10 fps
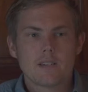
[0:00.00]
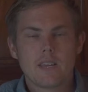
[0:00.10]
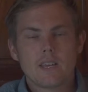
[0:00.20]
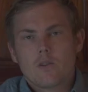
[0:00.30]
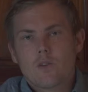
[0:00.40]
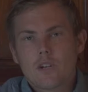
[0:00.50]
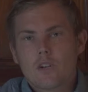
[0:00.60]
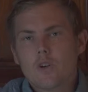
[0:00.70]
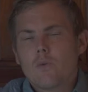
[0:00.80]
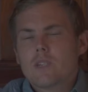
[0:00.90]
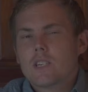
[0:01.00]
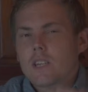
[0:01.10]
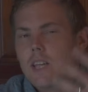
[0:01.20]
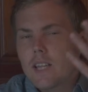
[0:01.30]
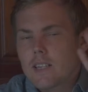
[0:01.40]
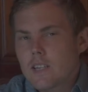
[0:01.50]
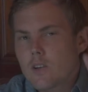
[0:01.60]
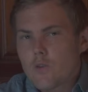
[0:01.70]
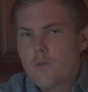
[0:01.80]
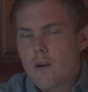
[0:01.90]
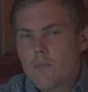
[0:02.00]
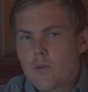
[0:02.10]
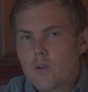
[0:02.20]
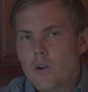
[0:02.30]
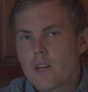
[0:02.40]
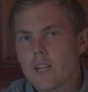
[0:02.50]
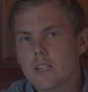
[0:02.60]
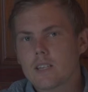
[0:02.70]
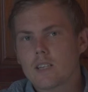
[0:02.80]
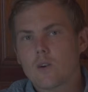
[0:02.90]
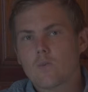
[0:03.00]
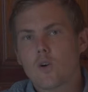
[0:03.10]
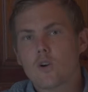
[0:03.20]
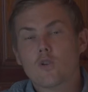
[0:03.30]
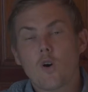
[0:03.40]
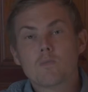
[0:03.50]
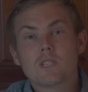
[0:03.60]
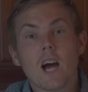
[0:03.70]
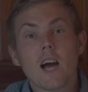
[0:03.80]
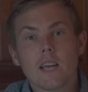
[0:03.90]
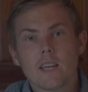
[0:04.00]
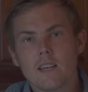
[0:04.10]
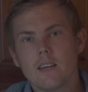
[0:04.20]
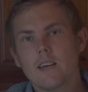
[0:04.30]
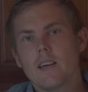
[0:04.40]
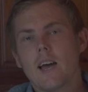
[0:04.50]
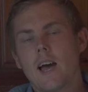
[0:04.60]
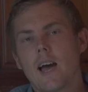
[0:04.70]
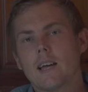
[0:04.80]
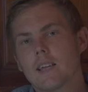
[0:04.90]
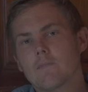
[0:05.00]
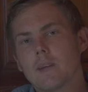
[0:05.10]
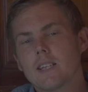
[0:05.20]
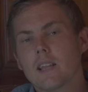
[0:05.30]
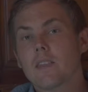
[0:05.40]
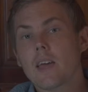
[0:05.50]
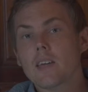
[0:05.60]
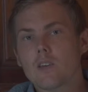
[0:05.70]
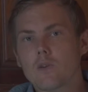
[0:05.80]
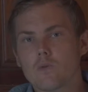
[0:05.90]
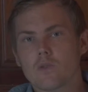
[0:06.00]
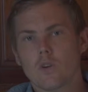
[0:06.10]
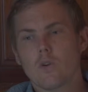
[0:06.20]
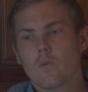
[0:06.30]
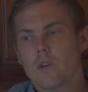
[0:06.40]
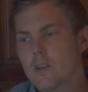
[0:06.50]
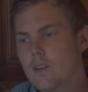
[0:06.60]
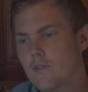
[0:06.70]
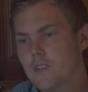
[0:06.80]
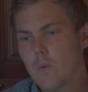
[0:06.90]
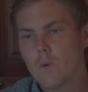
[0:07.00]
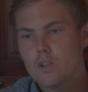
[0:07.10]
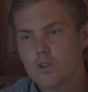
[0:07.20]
thing you can do, which is easy to remember, is a word kopchai. That means thank you. So if someone